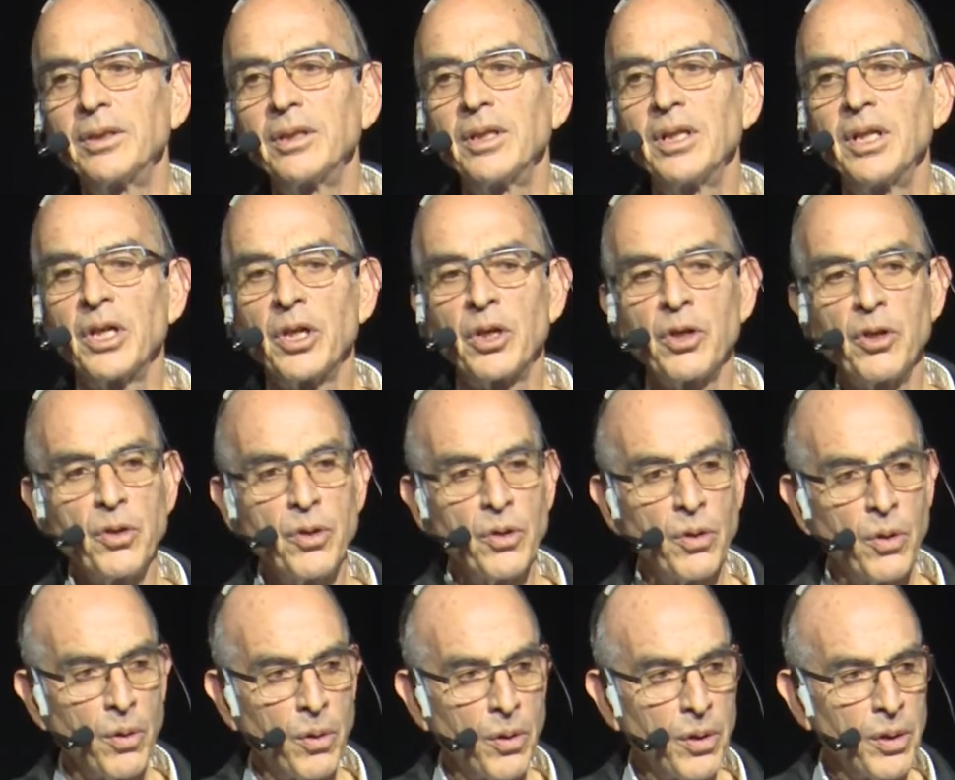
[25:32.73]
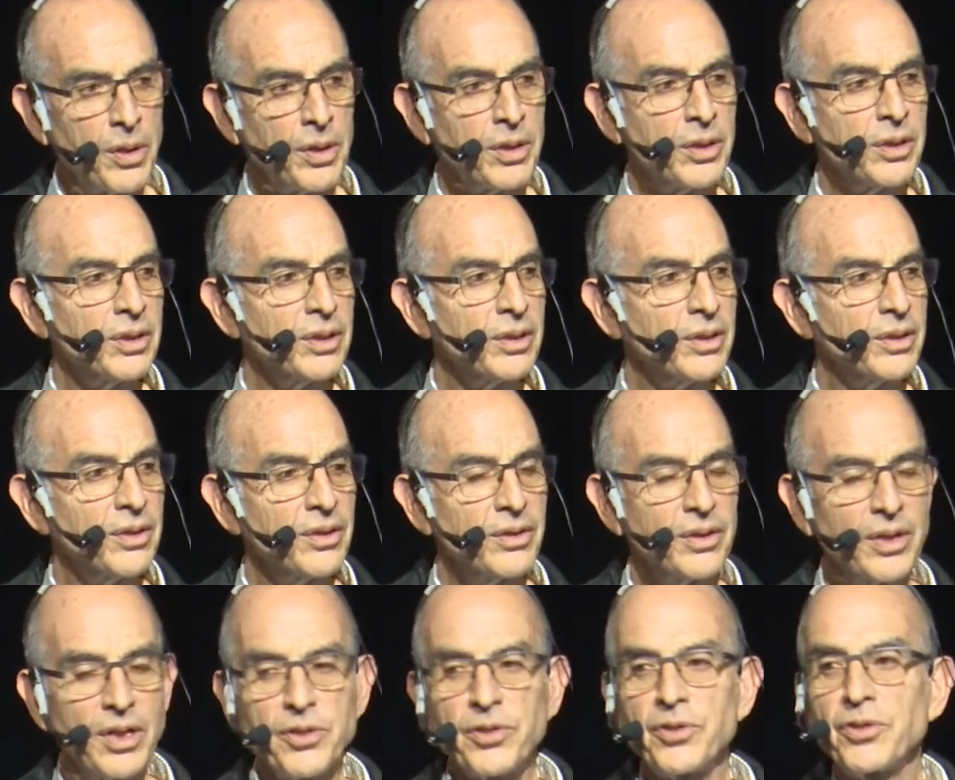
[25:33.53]
ignore
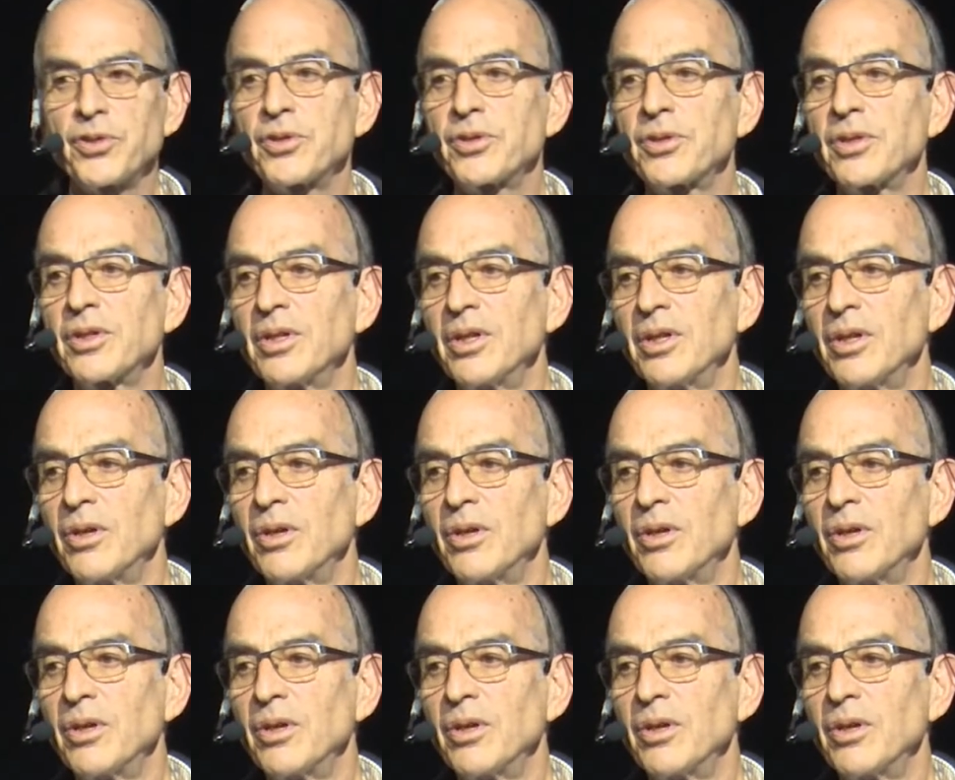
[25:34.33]
this